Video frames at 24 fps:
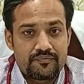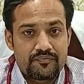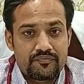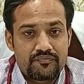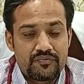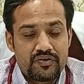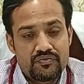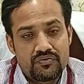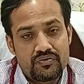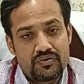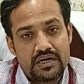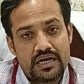
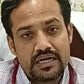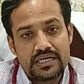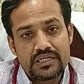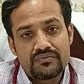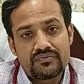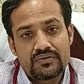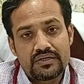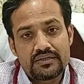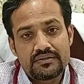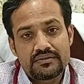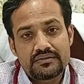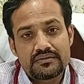Before
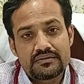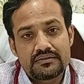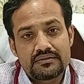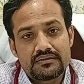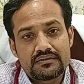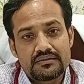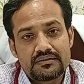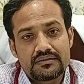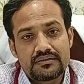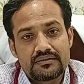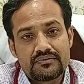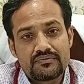IUI,
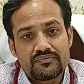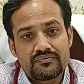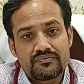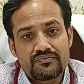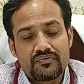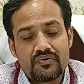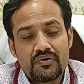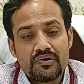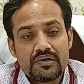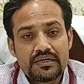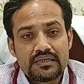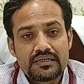
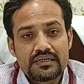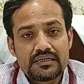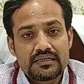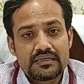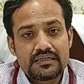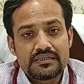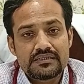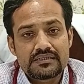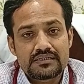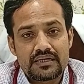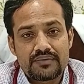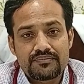follicle
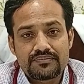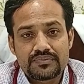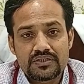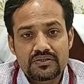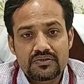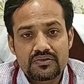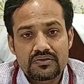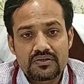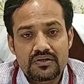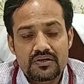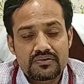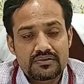is ruptured
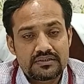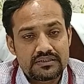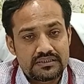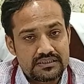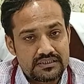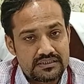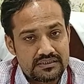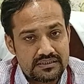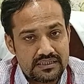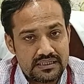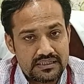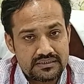or not, it
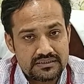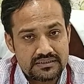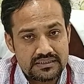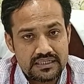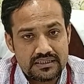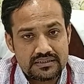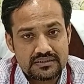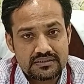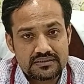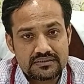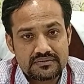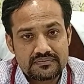is
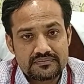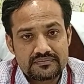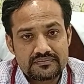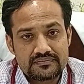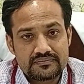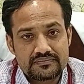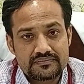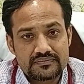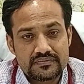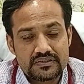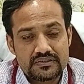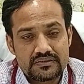checked.
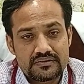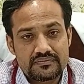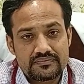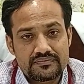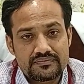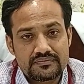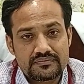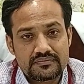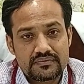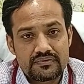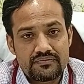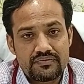
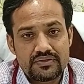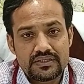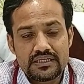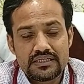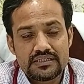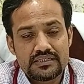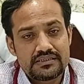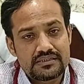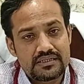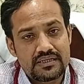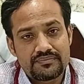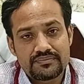Whether it
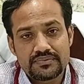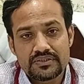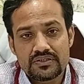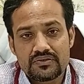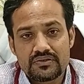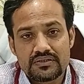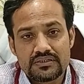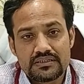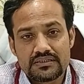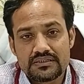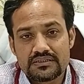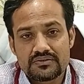is ruptured
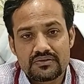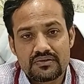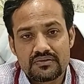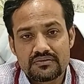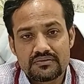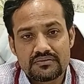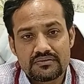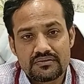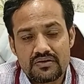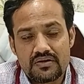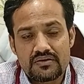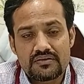or it is
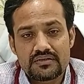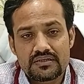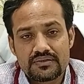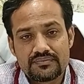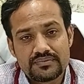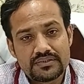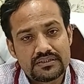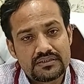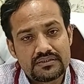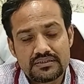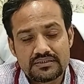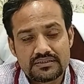not
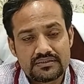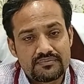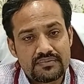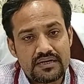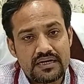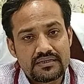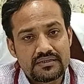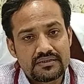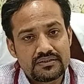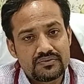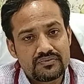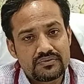ruptured doesn't
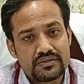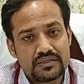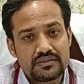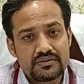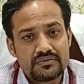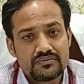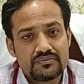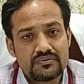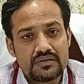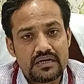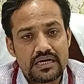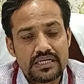matter. You can
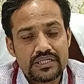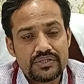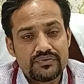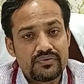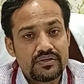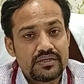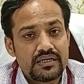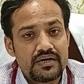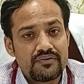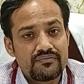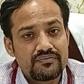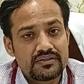do
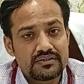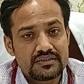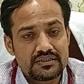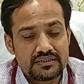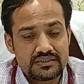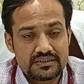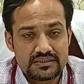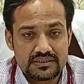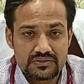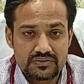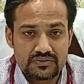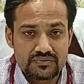IUI after
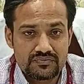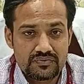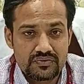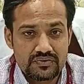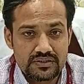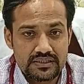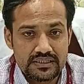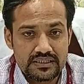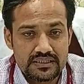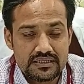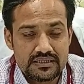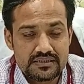36 to
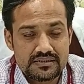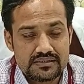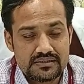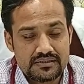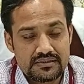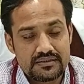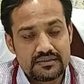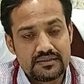48 hours.